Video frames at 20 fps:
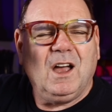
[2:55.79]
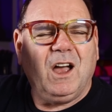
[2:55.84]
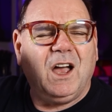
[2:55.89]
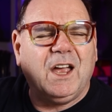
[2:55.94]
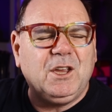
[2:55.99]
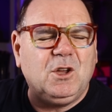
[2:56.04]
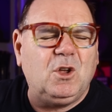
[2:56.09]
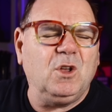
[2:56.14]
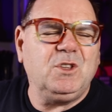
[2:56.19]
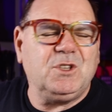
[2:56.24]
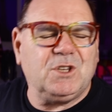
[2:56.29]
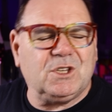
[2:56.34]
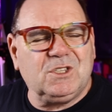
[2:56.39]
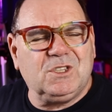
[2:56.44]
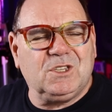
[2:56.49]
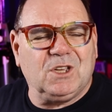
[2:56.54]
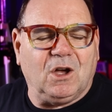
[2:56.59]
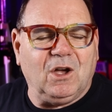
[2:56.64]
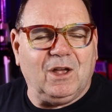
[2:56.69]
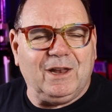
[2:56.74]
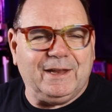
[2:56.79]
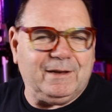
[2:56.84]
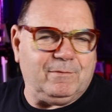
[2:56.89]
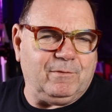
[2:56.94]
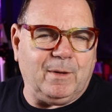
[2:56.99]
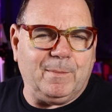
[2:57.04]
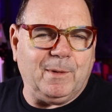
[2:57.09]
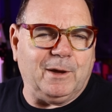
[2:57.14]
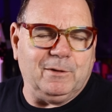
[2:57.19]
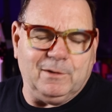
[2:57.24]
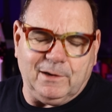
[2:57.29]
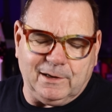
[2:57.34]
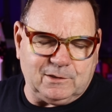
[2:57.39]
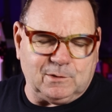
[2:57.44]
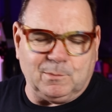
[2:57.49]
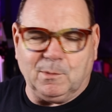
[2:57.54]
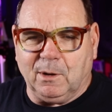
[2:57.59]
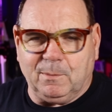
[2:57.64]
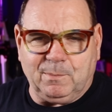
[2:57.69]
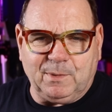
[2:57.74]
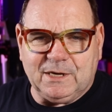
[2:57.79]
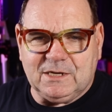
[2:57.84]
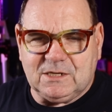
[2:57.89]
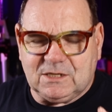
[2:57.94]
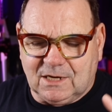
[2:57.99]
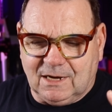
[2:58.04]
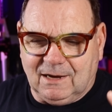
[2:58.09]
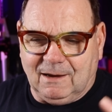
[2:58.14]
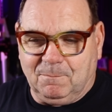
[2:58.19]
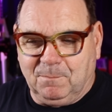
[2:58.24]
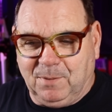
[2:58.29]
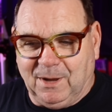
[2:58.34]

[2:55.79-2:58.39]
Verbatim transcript: I could just dial in remotely to my PC,